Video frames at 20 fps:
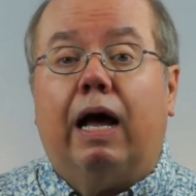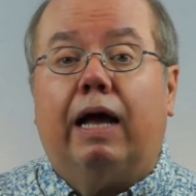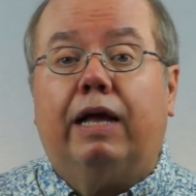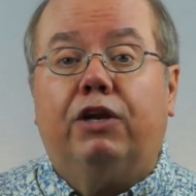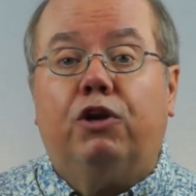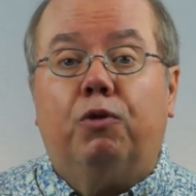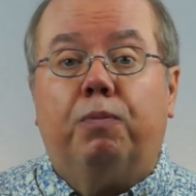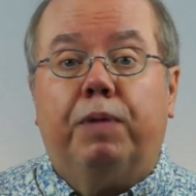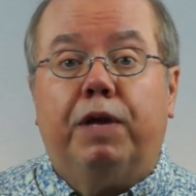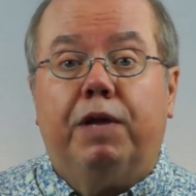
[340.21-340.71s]
I
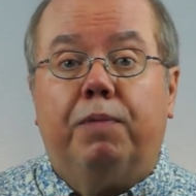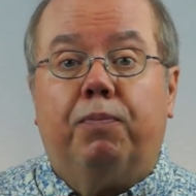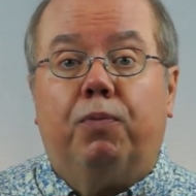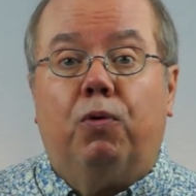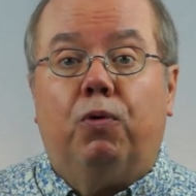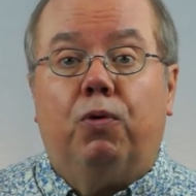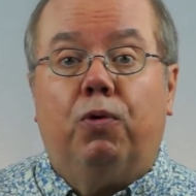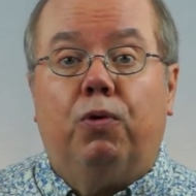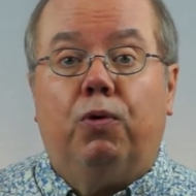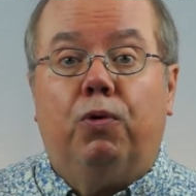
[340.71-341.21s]
know
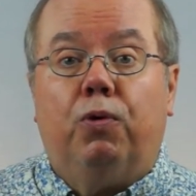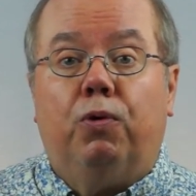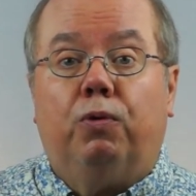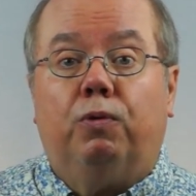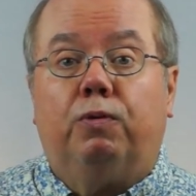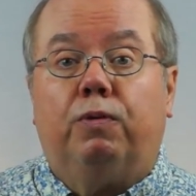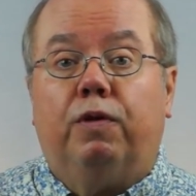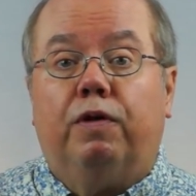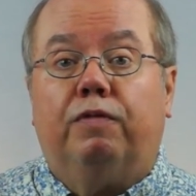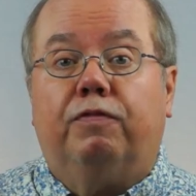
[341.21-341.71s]
people
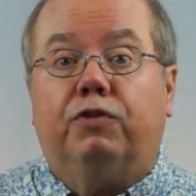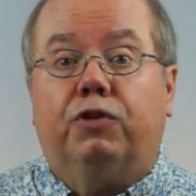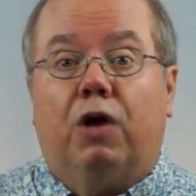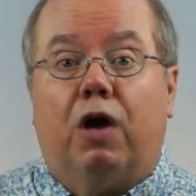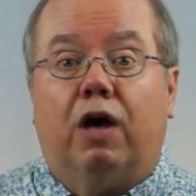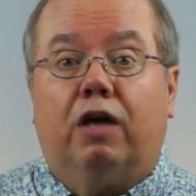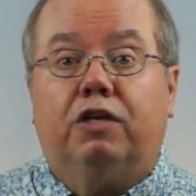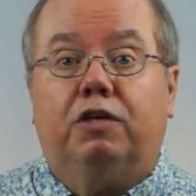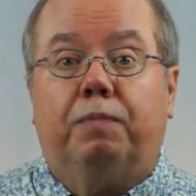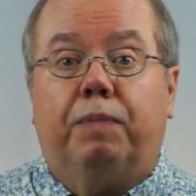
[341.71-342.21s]
who have
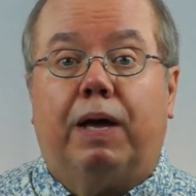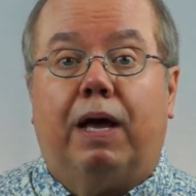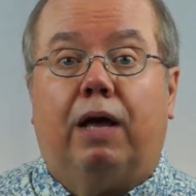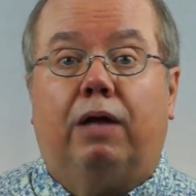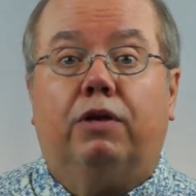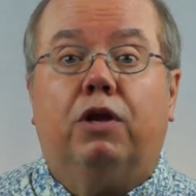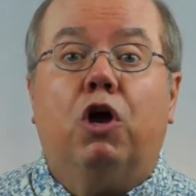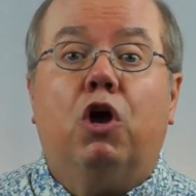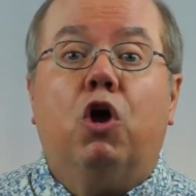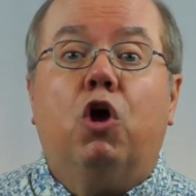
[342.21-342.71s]
talked
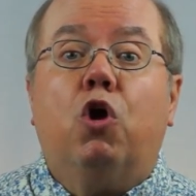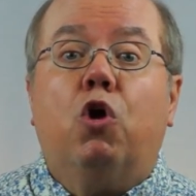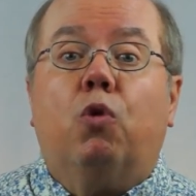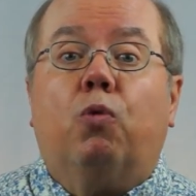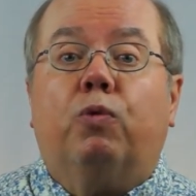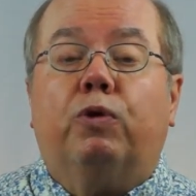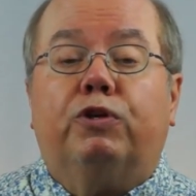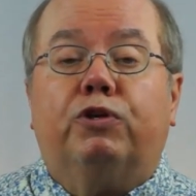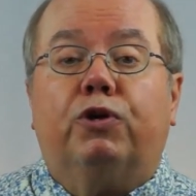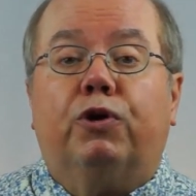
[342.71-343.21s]
about
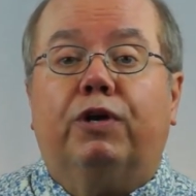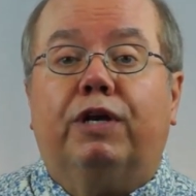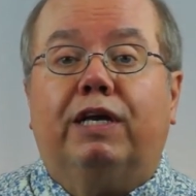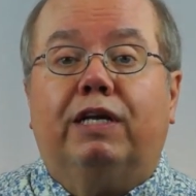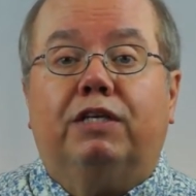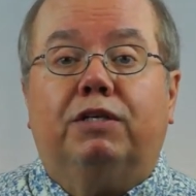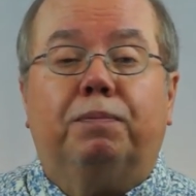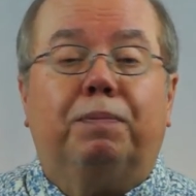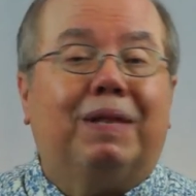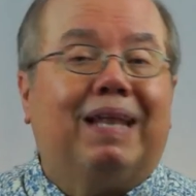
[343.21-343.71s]

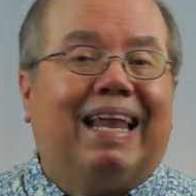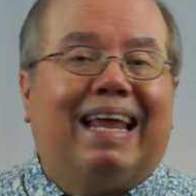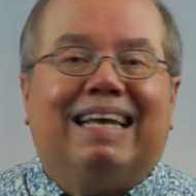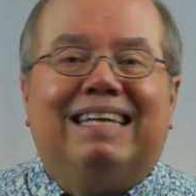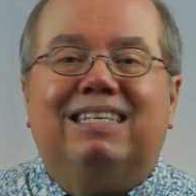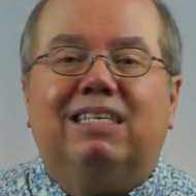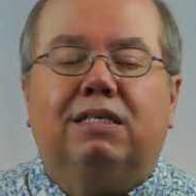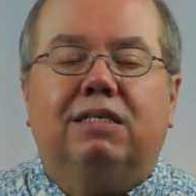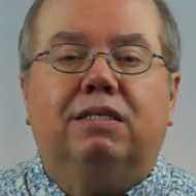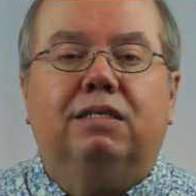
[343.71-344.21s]
returning to
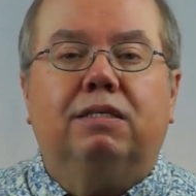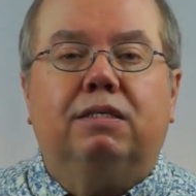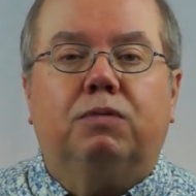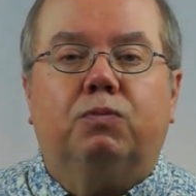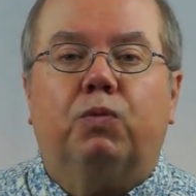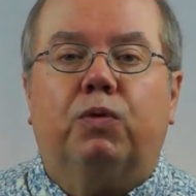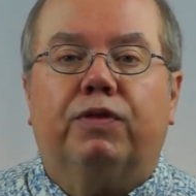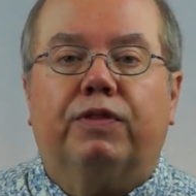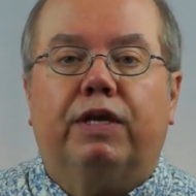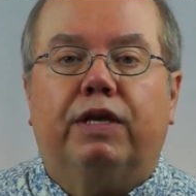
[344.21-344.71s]

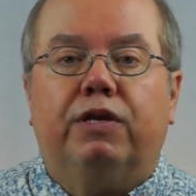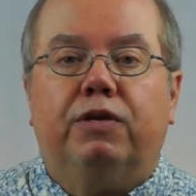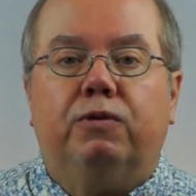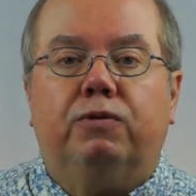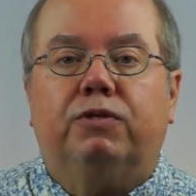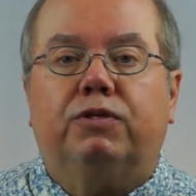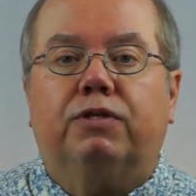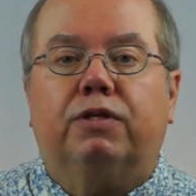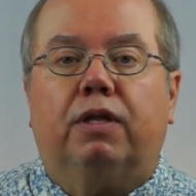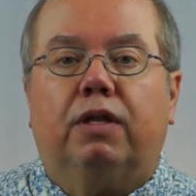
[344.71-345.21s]
places where they
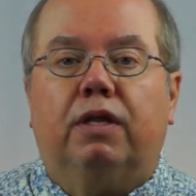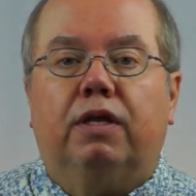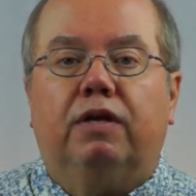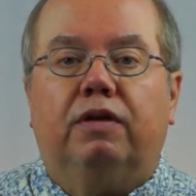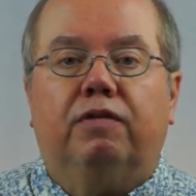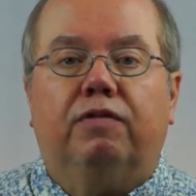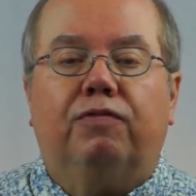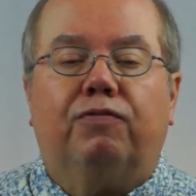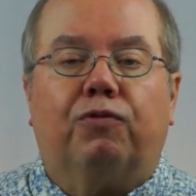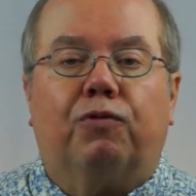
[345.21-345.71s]
used to
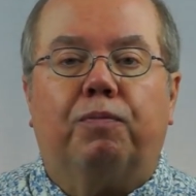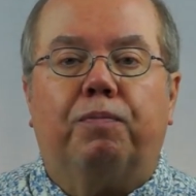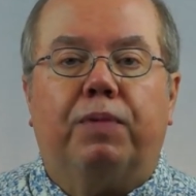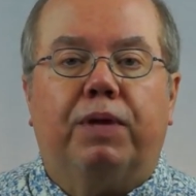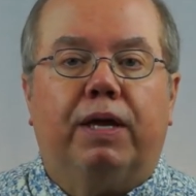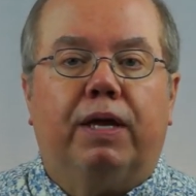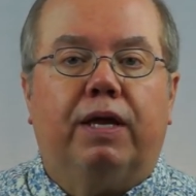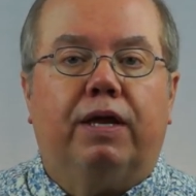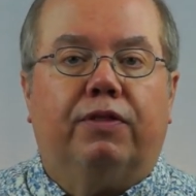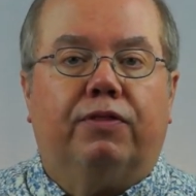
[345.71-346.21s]
live or
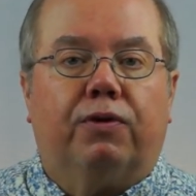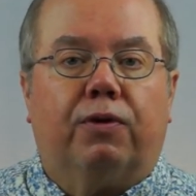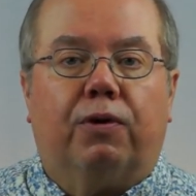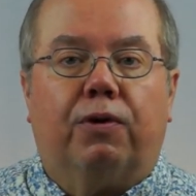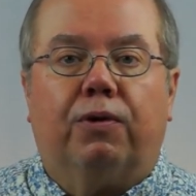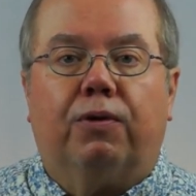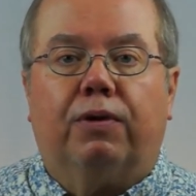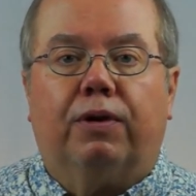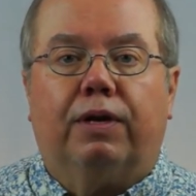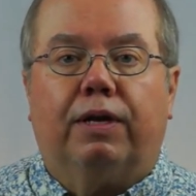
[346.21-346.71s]
be in their
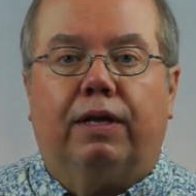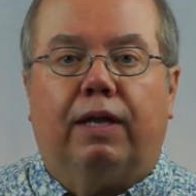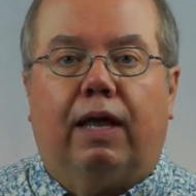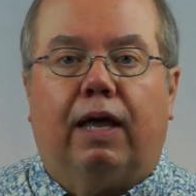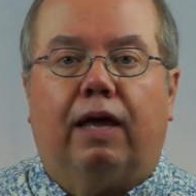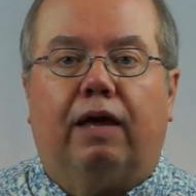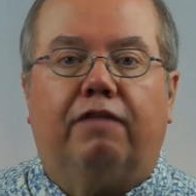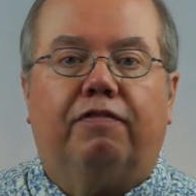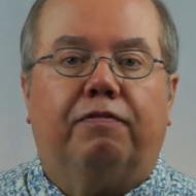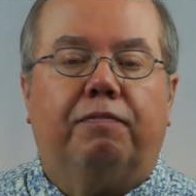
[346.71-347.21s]
early
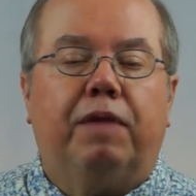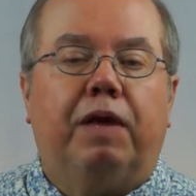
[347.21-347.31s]
life.